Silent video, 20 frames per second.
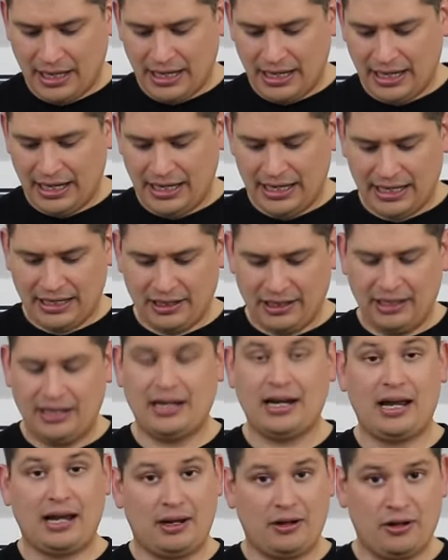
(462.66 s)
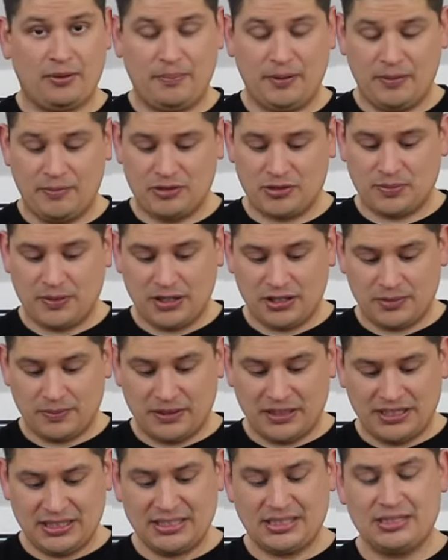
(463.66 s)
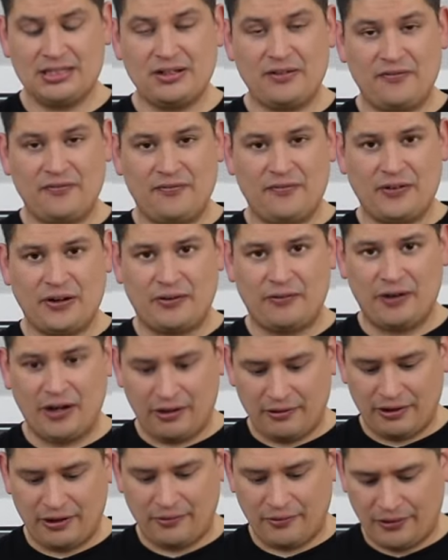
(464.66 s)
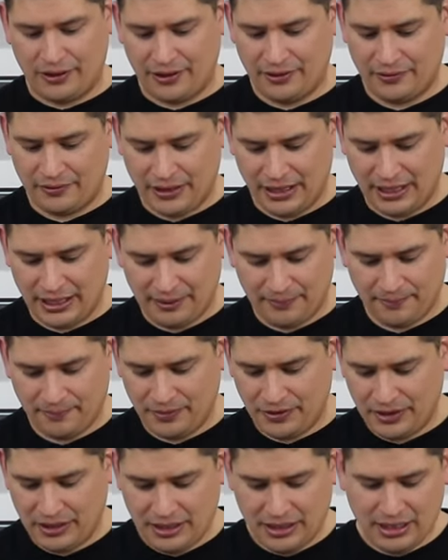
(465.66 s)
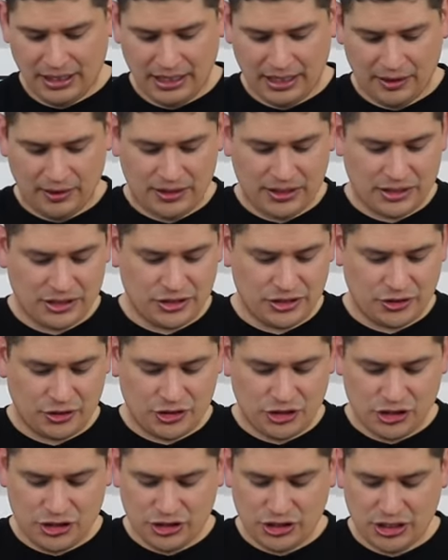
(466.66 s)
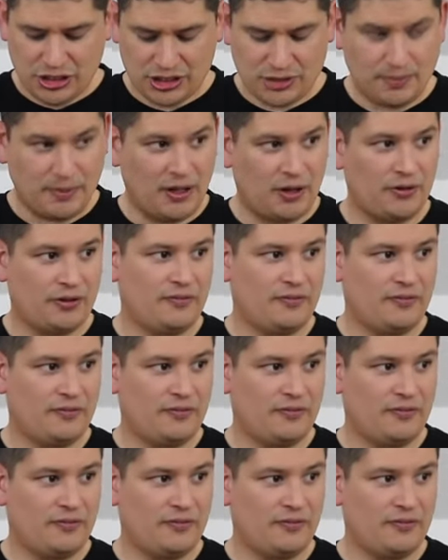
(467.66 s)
And I could be mispronounced, but this is a Ferrera one, right? And this is our GCS Power